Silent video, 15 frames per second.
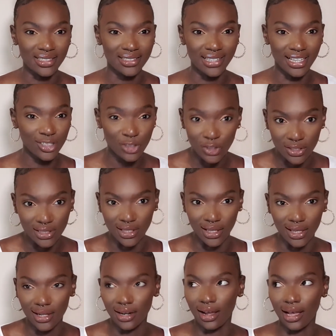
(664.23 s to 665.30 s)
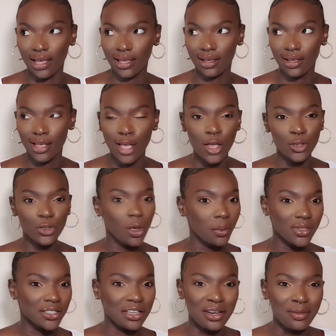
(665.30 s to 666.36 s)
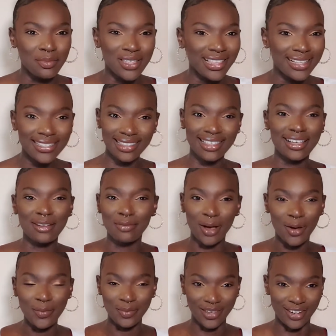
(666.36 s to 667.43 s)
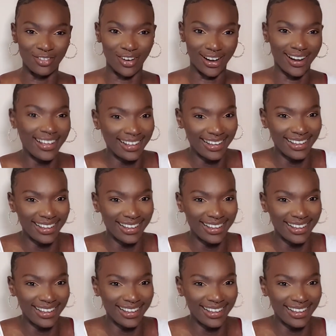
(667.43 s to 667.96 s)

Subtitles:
That's just it. Like, nobody's gonna be. That's the thing about me, right?